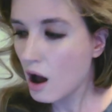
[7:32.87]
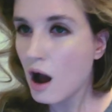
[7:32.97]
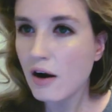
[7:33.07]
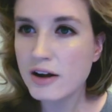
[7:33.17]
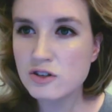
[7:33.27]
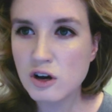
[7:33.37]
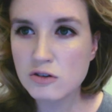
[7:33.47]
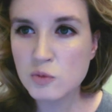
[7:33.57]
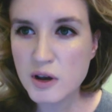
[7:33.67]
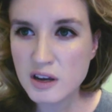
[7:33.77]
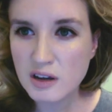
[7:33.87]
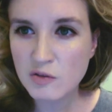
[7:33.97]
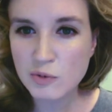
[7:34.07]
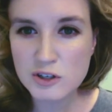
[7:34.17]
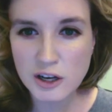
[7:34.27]
All right, so speaking
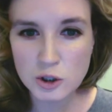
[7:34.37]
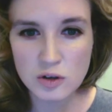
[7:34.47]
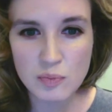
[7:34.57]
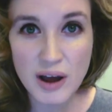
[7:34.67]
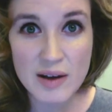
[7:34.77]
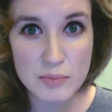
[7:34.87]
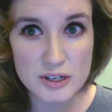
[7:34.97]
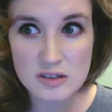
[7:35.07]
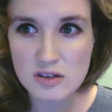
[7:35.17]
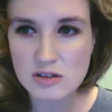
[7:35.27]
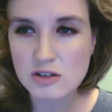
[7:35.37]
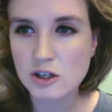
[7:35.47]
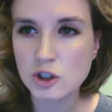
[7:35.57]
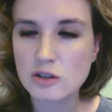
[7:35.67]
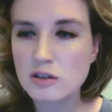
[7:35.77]
of potentially bad business
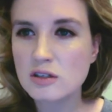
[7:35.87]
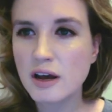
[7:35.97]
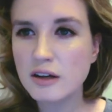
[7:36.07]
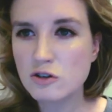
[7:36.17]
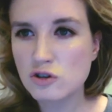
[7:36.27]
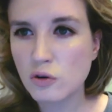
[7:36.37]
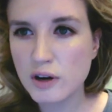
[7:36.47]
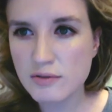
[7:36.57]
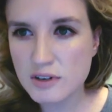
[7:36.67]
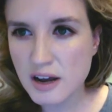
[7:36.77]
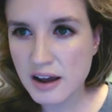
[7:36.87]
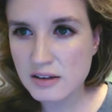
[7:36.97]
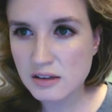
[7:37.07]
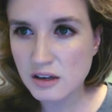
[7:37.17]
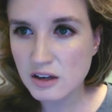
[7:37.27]
decisions, the second story of the day
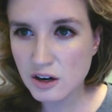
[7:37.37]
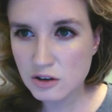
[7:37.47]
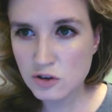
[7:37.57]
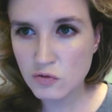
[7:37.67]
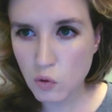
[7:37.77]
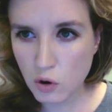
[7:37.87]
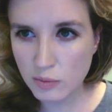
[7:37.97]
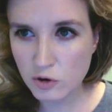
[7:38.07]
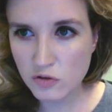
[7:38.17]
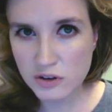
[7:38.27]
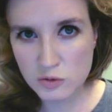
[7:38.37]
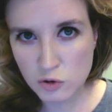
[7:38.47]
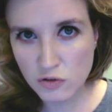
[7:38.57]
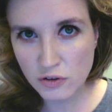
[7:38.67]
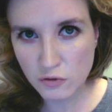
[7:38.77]
is that the Gears of War movie is
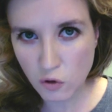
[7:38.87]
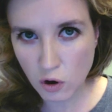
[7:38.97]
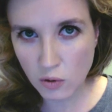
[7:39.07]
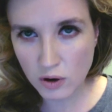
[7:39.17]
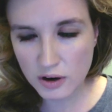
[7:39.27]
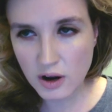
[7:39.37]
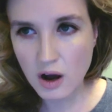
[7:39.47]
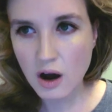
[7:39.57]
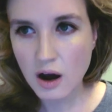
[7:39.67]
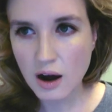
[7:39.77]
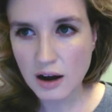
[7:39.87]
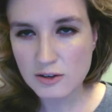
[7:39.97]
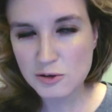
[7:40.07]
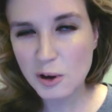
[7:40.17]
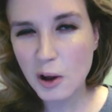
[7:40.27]
moving forward,
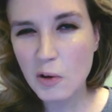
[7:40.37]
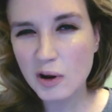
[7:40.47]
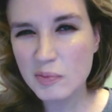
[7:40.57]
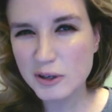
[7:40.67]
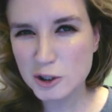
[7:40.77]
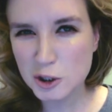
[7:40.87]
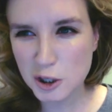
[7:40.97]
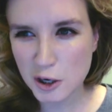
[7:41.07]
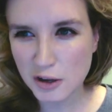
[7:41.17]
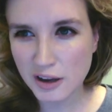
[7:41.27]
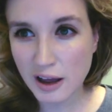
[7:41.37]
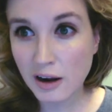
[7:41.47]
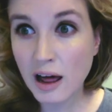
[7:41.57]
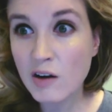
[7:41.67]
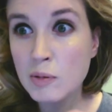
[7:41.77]
slowly but surely. And a
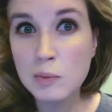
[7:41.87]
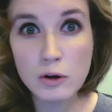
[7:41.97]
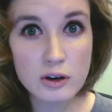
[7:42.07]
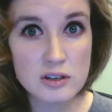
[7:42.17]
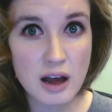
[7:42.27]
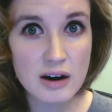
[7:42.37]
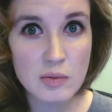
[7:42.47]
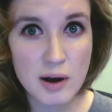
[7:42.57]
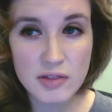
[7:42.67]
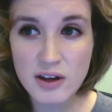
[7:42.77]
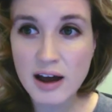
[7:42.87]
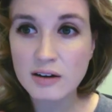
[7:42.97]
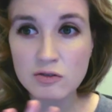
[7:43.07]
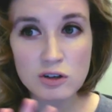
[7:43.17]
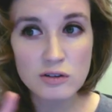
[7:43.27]
lot of people are excited about
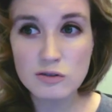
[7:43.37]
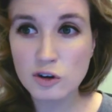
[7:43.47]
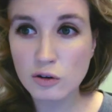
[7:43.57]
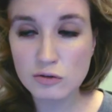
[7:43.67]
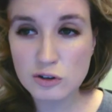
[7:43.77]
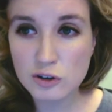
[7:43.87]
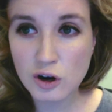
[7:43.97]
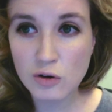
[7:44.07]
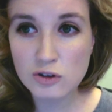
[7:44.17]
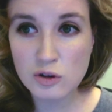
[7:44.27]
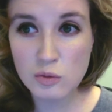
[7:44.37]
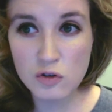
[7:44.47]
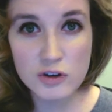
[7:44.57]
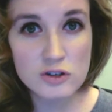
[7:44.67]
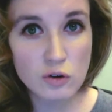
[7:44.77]
that. To the
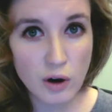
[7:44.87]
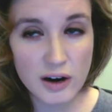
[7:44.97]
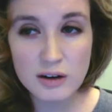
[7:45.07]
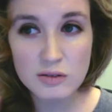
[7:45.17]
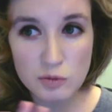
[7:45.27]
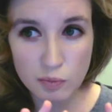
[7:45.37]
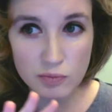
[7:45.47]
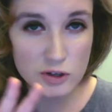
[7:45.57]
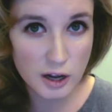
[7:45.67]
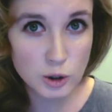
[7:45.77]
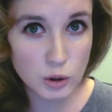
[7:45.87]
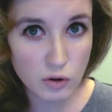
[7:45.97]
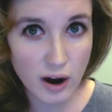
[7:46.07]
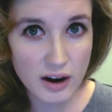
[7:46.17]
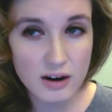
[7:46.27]
movie's credit, potential
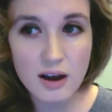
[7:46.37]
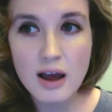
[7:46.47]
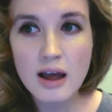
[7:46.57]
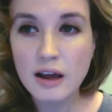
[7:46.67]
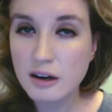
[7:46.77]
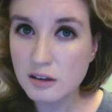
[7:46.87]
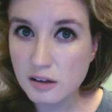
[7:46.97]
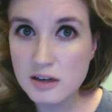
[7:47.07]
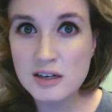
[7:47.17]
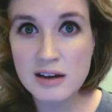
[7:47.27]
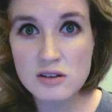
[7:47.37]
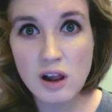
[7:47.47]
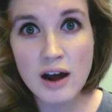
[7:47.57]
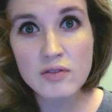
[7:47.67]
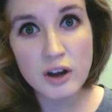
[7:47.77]
credit, it at least has a
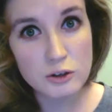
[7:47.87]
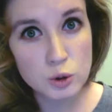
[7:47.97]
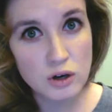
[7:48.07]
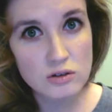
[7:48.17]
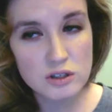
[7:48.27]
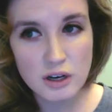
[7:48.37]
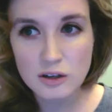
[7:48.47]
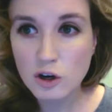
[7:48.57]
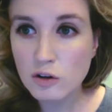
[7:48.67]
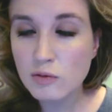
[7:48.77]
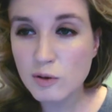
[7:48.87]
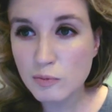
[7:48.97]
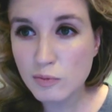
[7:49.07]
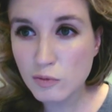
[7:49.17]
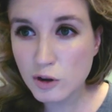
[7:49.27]
lot of interest. And, you know,
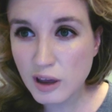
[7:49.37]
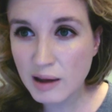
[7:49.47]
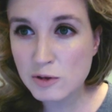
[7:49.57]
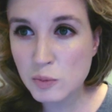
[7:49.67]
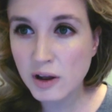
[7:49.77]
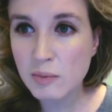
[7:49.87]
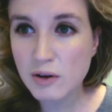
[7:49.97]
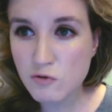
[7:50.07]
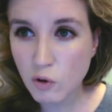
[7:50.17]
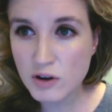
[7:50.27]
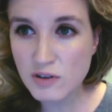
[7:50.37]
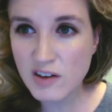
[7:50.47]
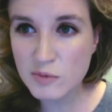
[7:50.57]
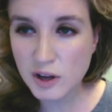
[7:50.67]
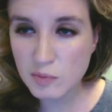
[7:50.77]
the game is played by
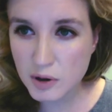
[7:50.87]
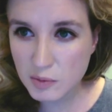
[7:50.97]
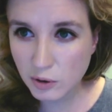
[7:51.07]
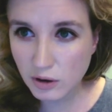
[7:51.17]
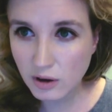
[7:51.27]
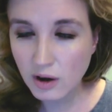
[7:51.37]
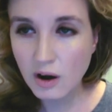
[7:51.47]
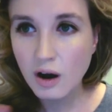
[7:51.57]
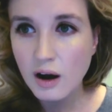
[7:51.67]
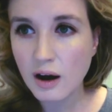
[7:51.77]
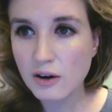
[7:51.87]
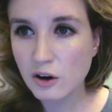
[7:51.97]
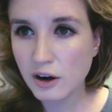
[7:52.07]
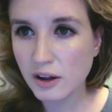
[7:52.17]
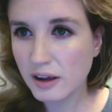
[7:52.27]
45 million people
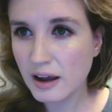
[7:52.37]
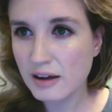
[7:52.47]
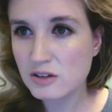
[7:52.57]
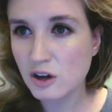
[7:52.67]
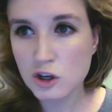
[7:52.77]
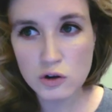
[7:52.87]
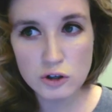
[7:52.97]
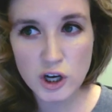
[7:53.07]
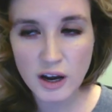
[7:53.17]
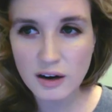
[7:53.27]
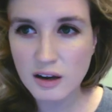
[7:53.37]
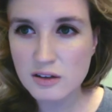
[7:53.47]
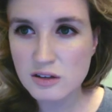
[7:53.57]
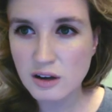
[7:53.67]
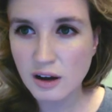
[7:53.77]
currently. It's a huge hit.
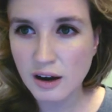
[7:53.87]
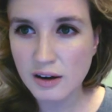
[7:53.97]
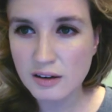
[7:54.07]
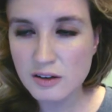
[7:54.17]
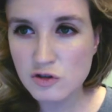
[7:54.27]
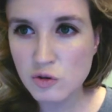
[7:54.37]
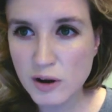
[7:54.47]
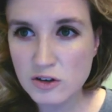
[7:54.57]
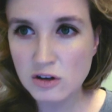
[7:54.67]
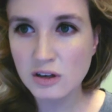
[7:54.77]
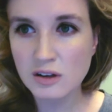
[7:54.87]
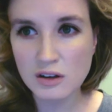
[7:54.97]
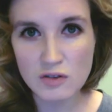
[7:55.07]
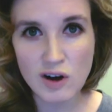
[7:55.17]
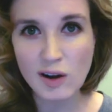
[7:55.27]
It's instrumental in the
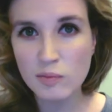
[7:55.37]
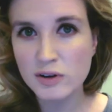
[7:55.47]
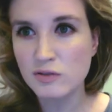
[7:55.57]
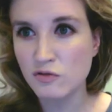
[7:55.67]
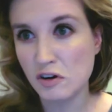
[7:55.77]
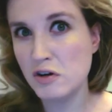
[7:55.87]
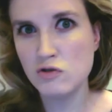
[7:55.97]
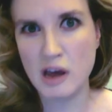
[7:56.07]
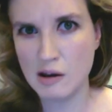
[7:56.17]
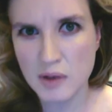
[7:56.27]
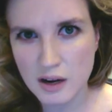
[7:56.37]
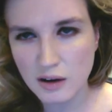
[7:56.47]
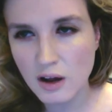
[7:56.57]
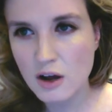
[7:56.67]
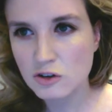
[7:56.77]
development of video gaming.
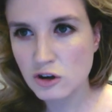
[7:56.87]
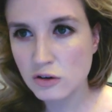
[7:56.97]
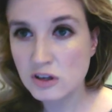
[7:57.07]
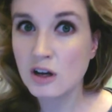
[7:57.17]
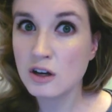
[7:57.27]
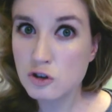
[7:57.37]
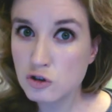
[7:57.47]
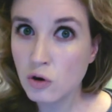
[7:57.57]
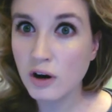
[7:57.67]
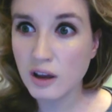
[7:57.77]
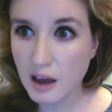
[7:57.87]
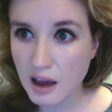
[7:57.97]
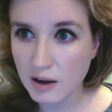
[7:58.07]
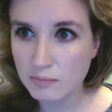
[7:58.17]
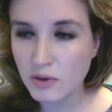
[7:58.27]
So it's like a historic
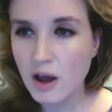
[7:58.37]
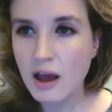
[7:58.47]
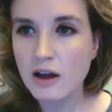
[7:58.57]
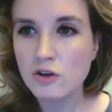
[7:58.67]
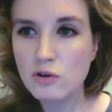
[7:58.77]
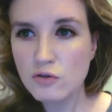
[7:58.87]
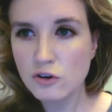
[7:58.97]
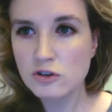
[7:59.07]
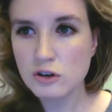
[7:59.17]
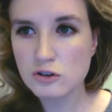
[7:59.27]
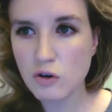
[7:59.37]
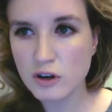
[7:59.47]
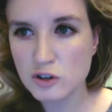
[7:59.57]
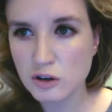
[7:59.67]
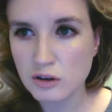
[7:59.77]
game. And Universal is
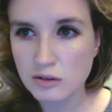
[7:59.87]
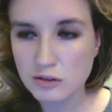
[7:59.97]
going to,